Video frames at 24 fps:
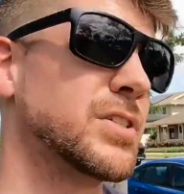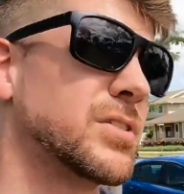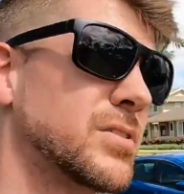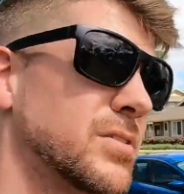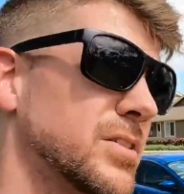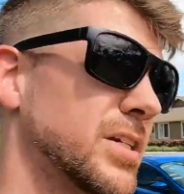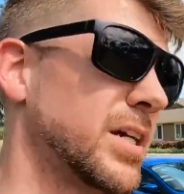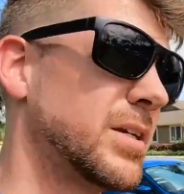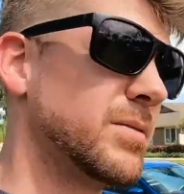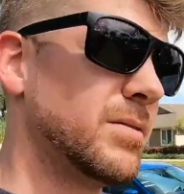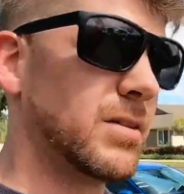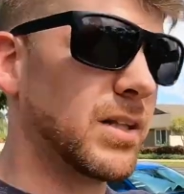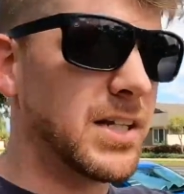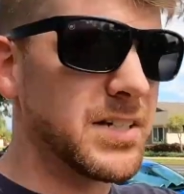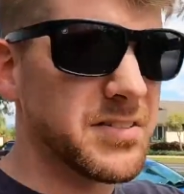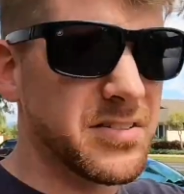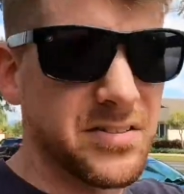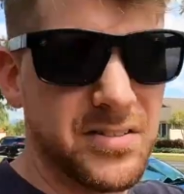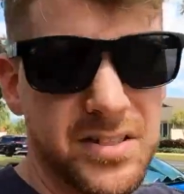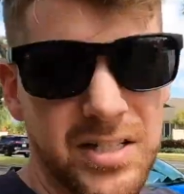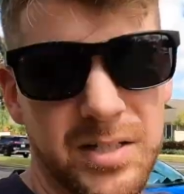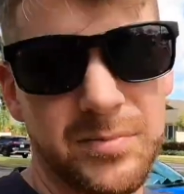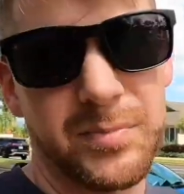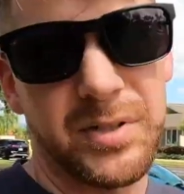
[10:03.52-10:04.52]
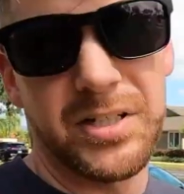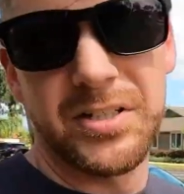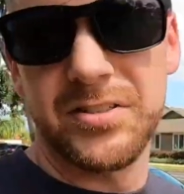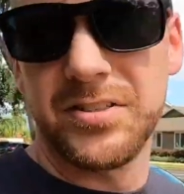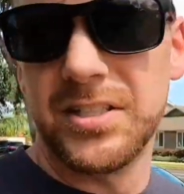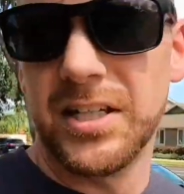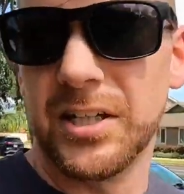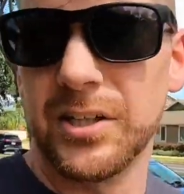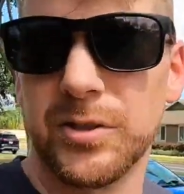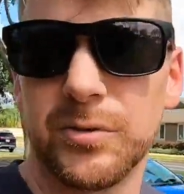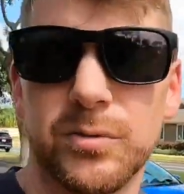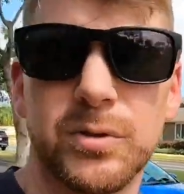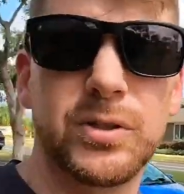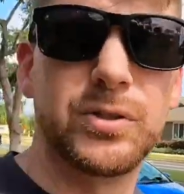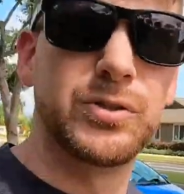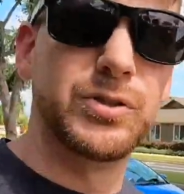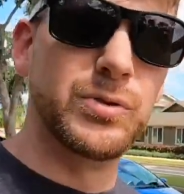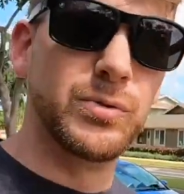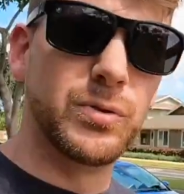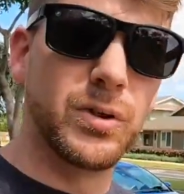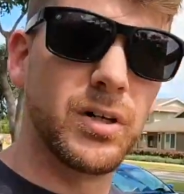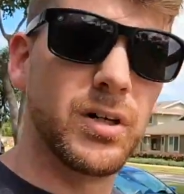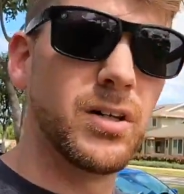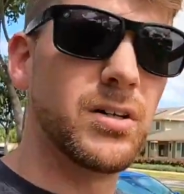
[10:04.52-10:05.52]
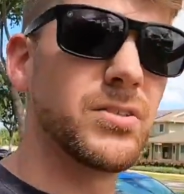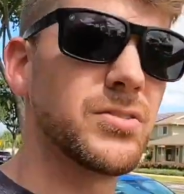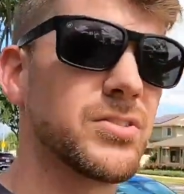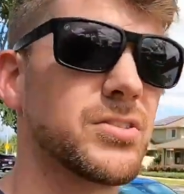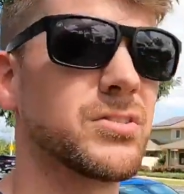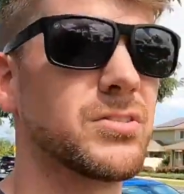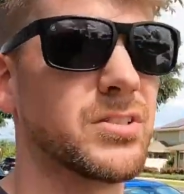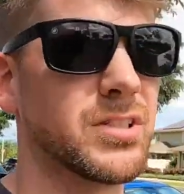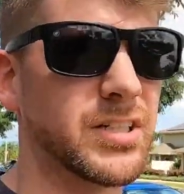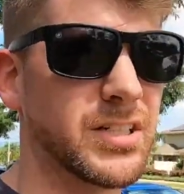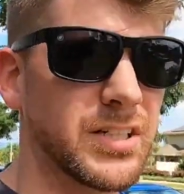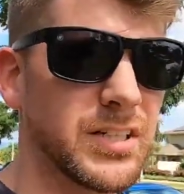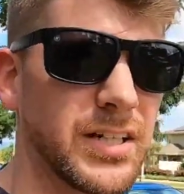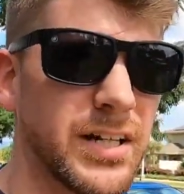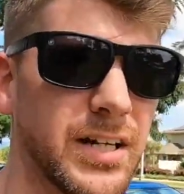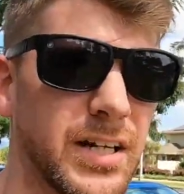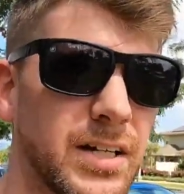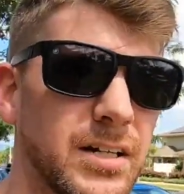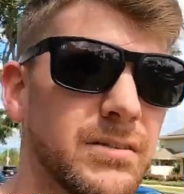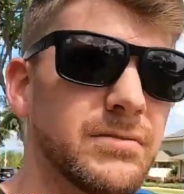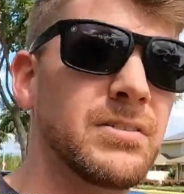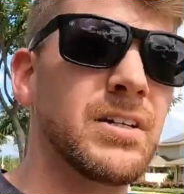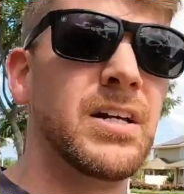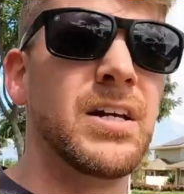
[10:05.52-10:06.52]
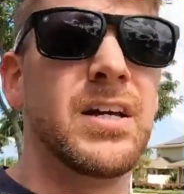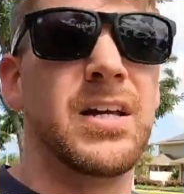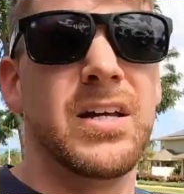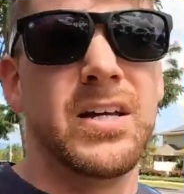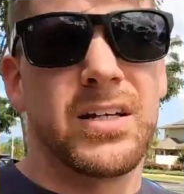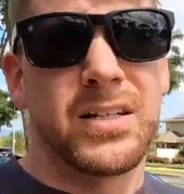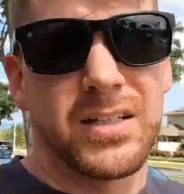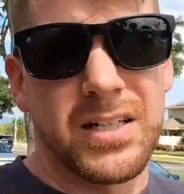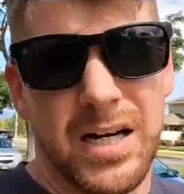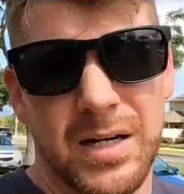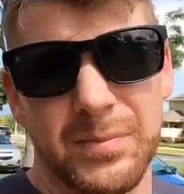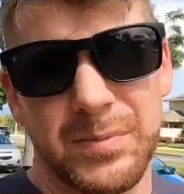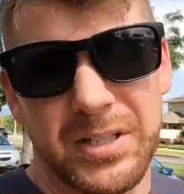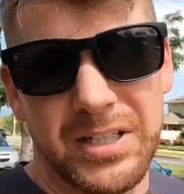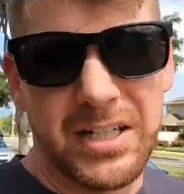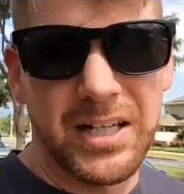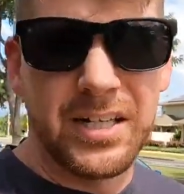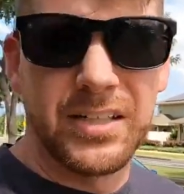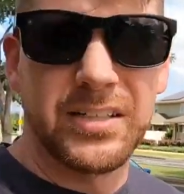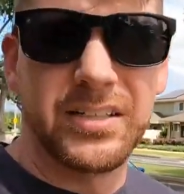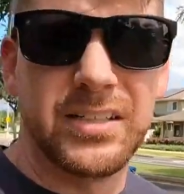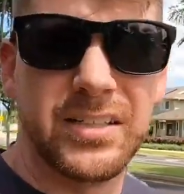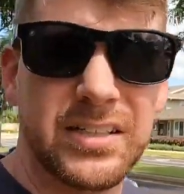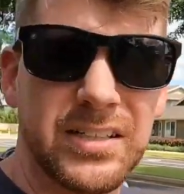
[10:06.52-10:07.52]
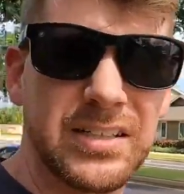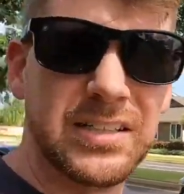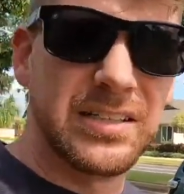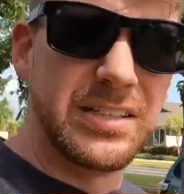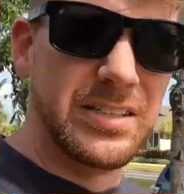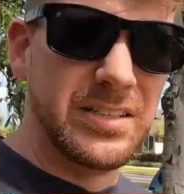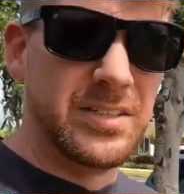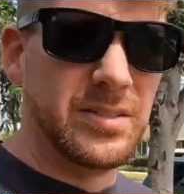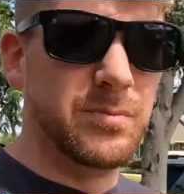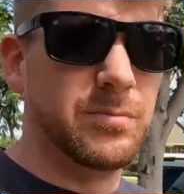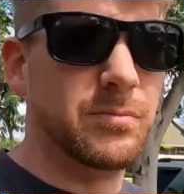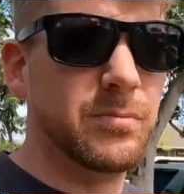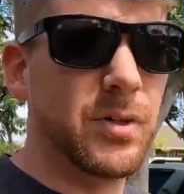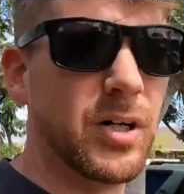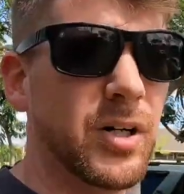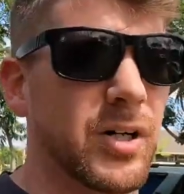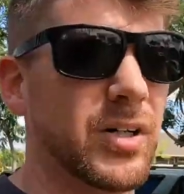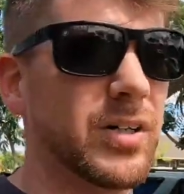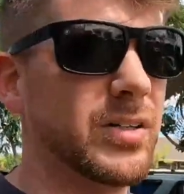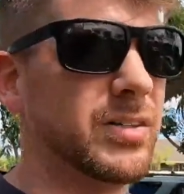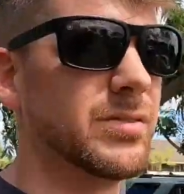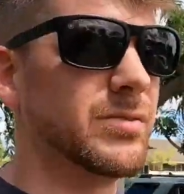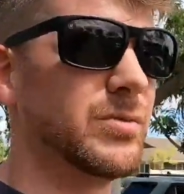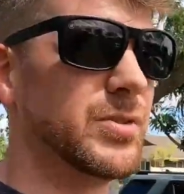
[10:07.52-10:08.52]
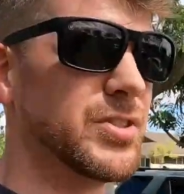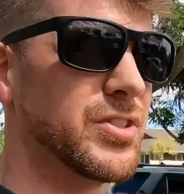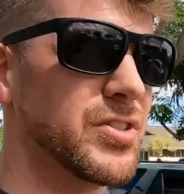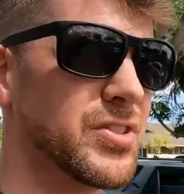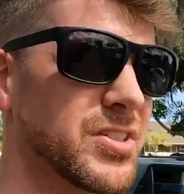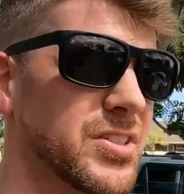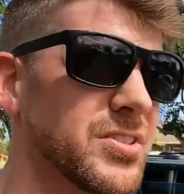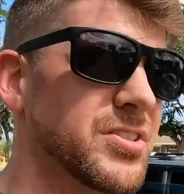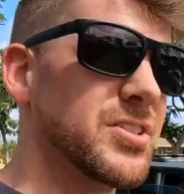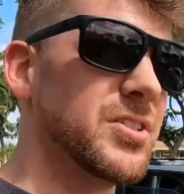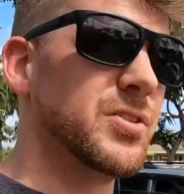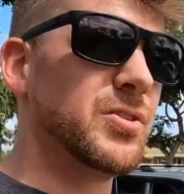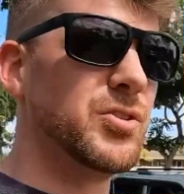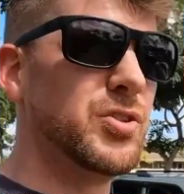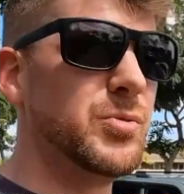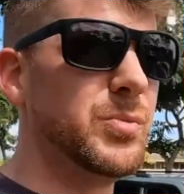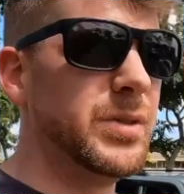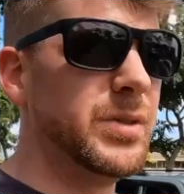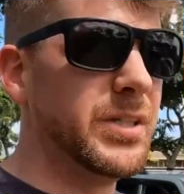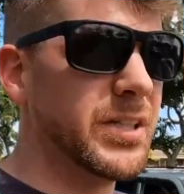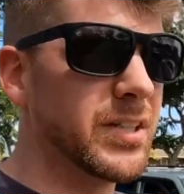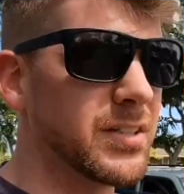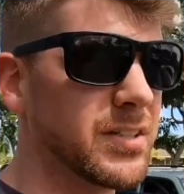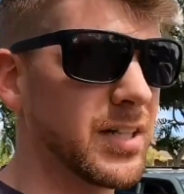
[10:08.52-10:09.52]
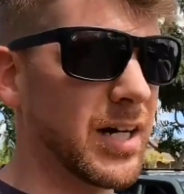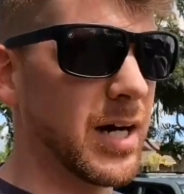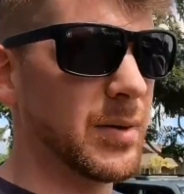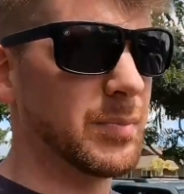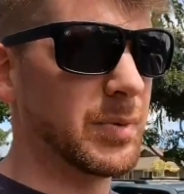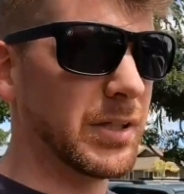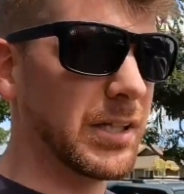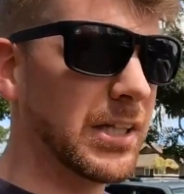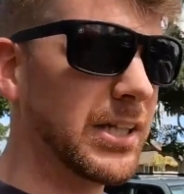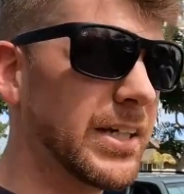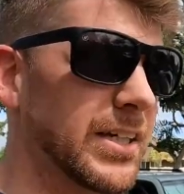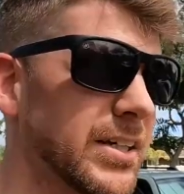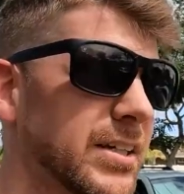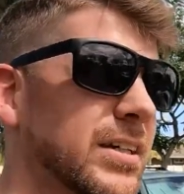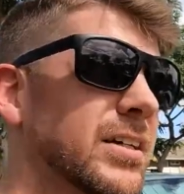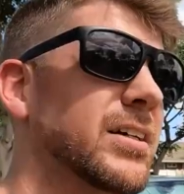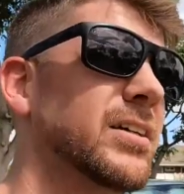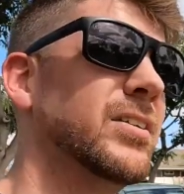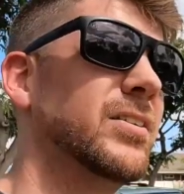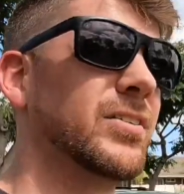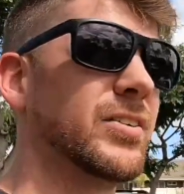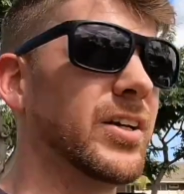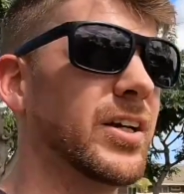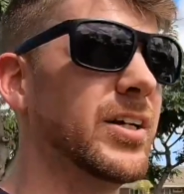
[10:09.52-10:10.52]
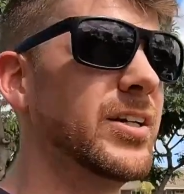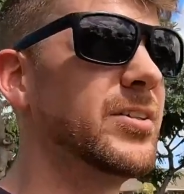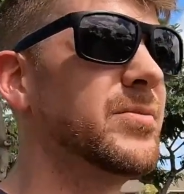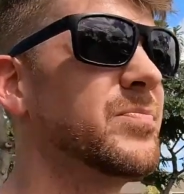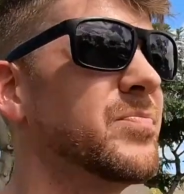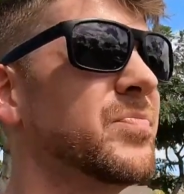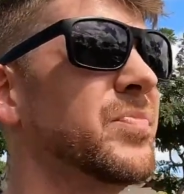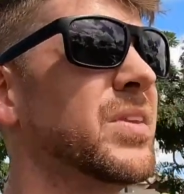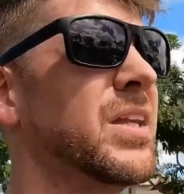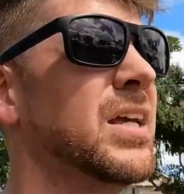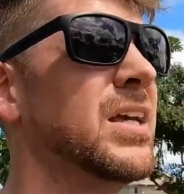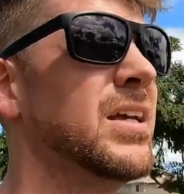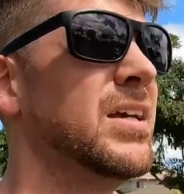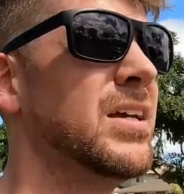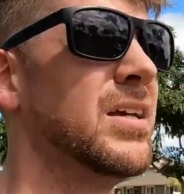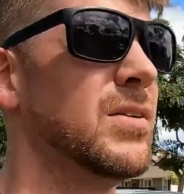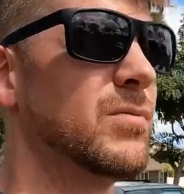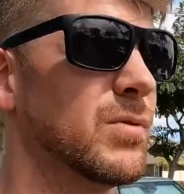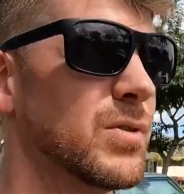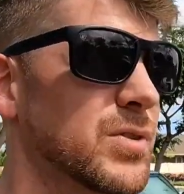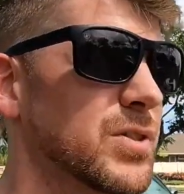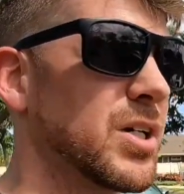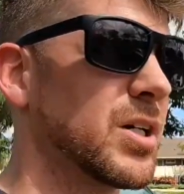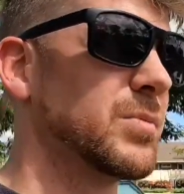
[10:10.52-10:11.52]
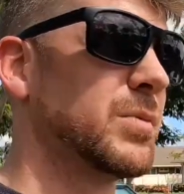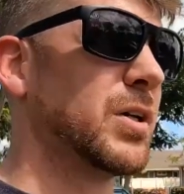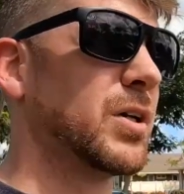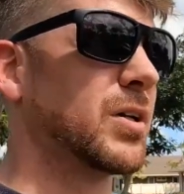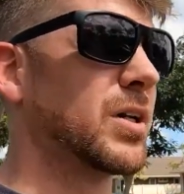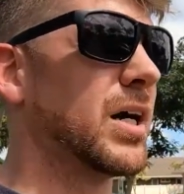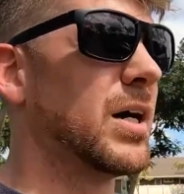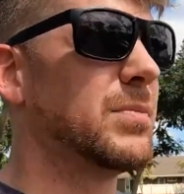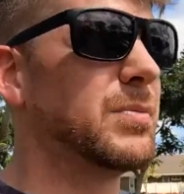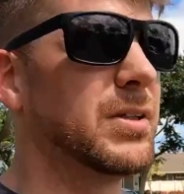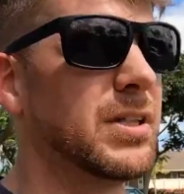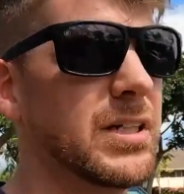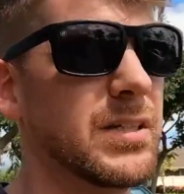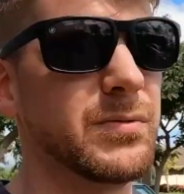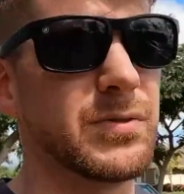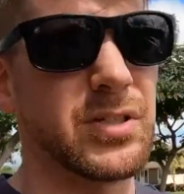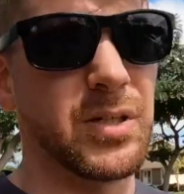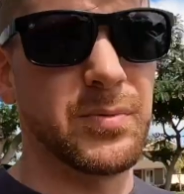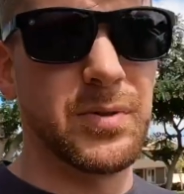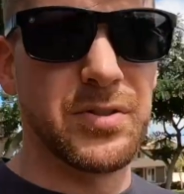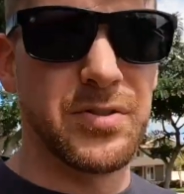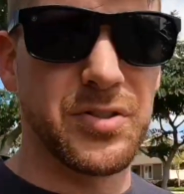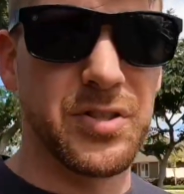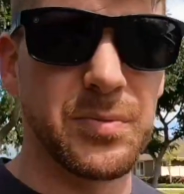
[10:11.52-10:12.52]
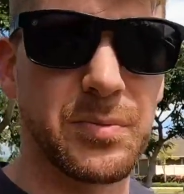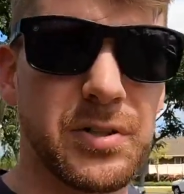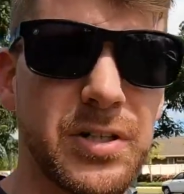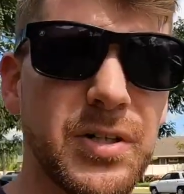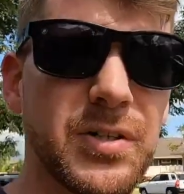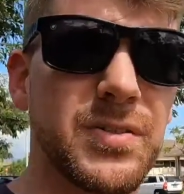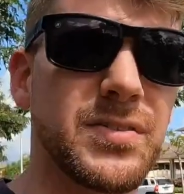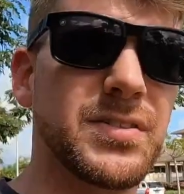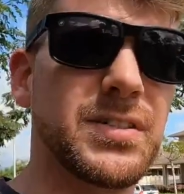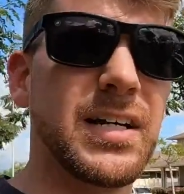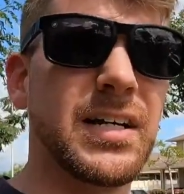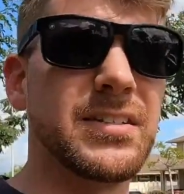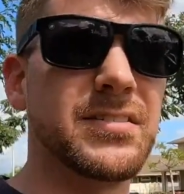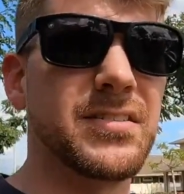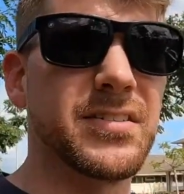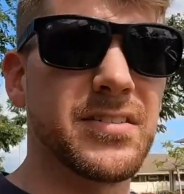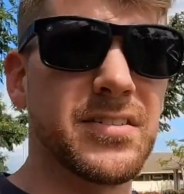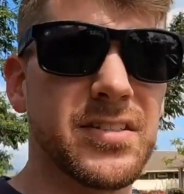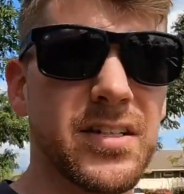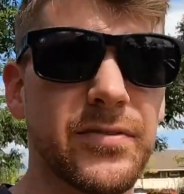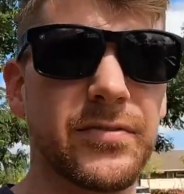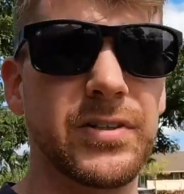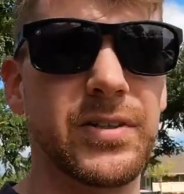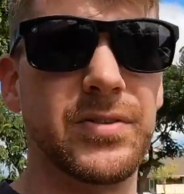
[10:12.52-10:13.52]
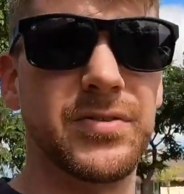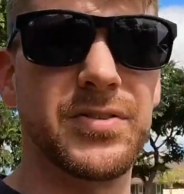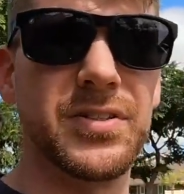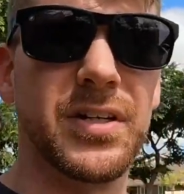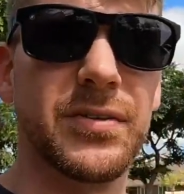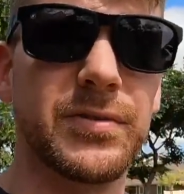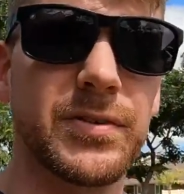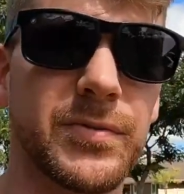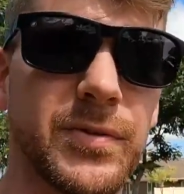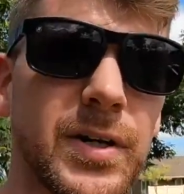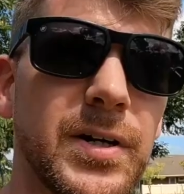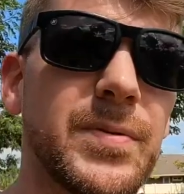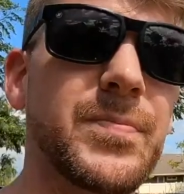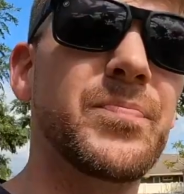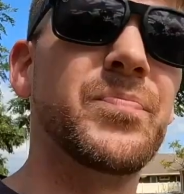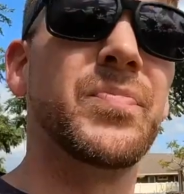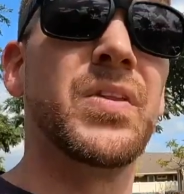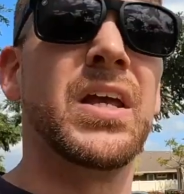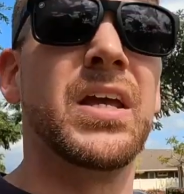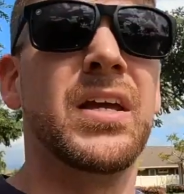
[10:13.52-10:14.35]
just ten, less than ten minutes down the road, you also are gonna have Kamakana Ali'i Mall, which is considered to be in Kapolei, okay? We're talking about Kapolei and we're talking about zip codes nine six seven oh seven, right?